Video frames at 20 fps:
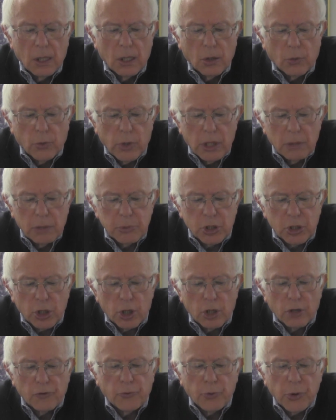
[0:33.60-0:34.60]
We
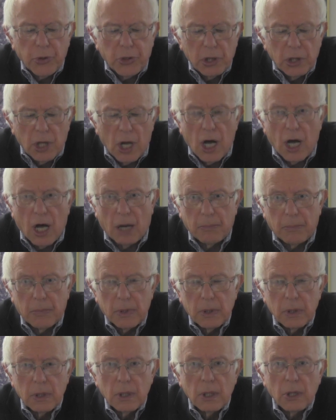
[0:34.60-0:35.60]
observe with alarm
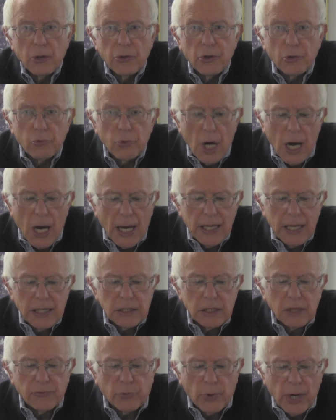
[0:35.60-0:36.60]
the rise
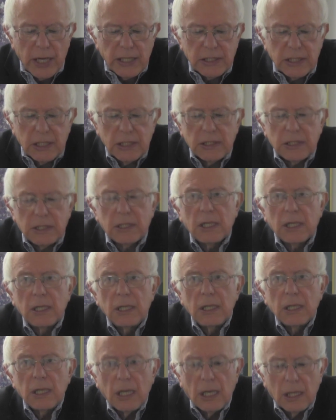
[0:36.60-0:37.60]
of racist,
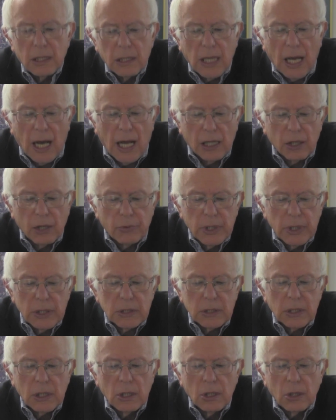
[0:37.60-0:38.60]

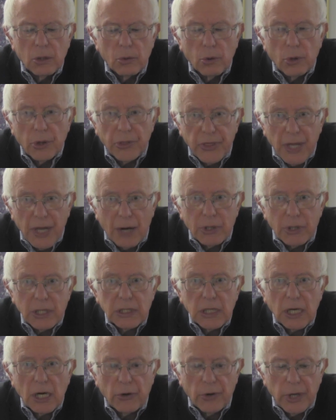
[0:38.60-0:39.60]
intolerant,
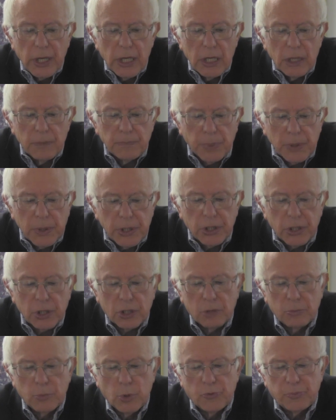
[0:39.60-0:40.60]
authoritarian
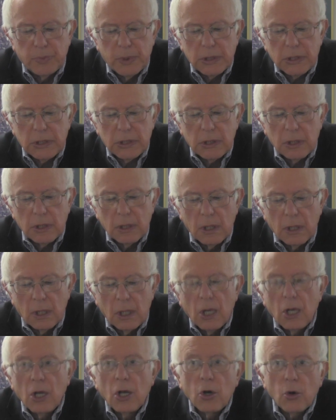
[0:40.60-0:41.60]
political movements.
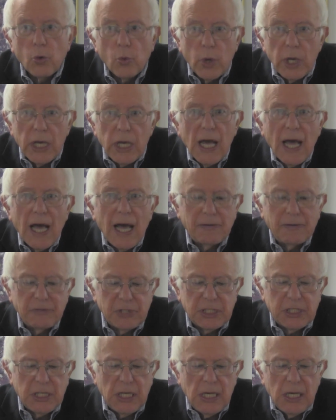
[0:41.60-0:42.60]
We have
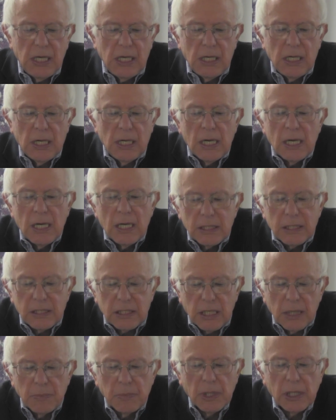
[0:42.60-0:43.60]
seen
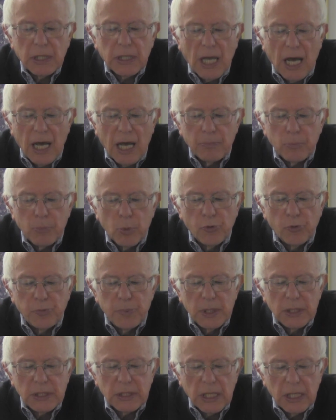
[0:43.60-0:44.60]
similar type
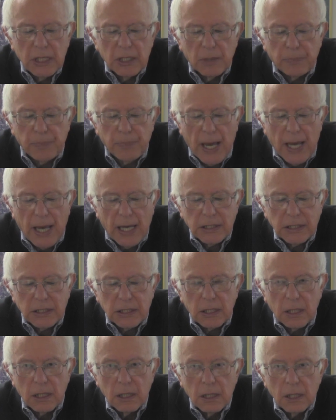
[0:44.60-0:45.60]
movements in the
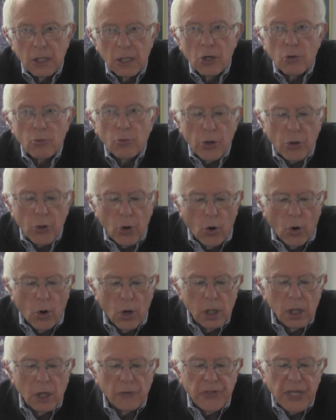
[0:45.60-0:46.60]
past with
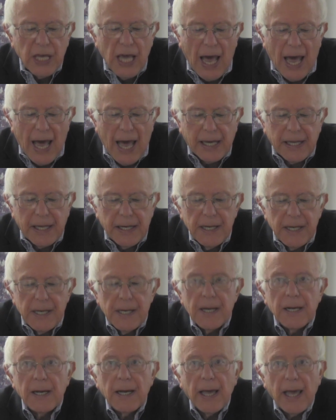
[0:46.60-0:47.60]
all of the
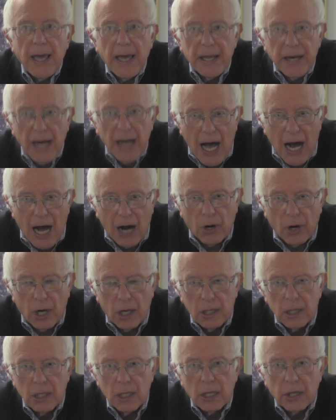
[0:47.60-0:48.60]
agony and horror
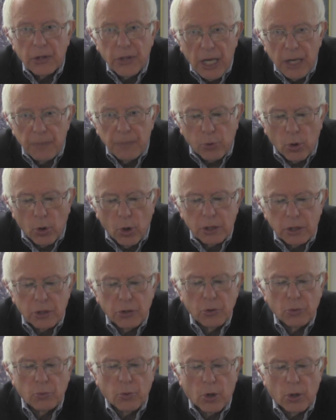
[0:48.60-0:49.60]
they brought to
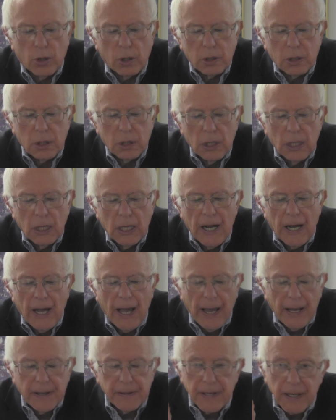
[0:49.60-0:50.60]
the world.
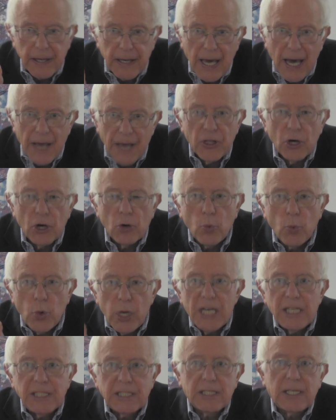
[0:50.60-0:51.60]
And together
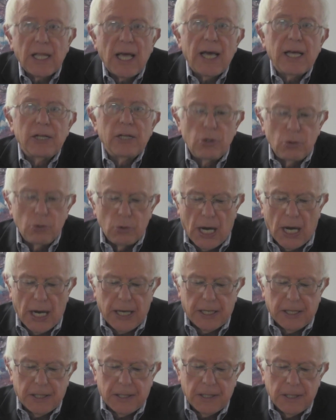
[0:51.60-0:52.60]
we stand
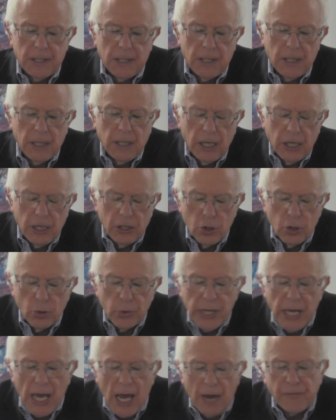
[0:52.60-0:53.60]
united in
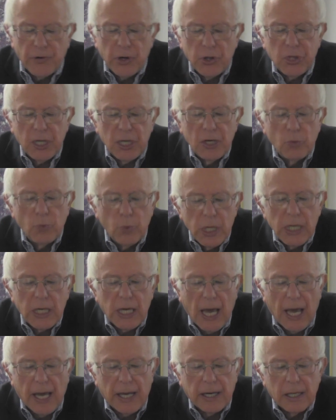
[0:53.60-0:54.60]
doing everything we
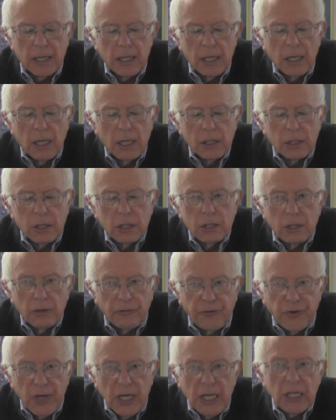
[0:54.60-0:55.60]
can to
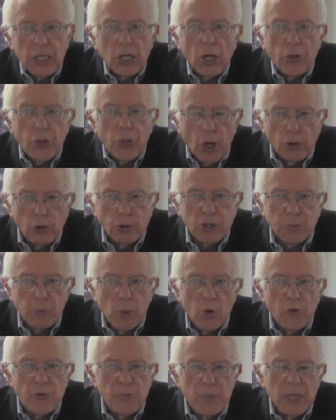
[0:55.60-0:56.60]
defeat those
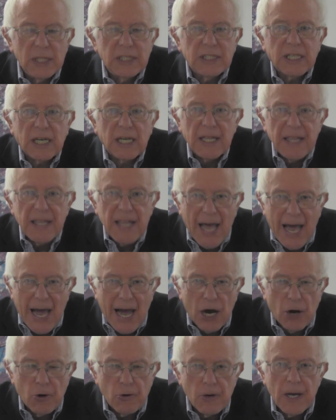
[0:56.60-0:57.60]
movements
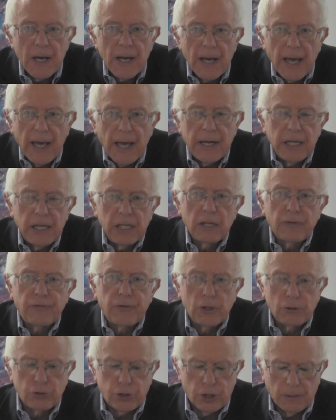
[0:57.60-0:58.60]
now and in the
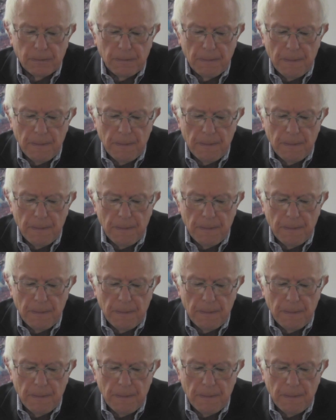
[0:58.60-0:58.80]
future.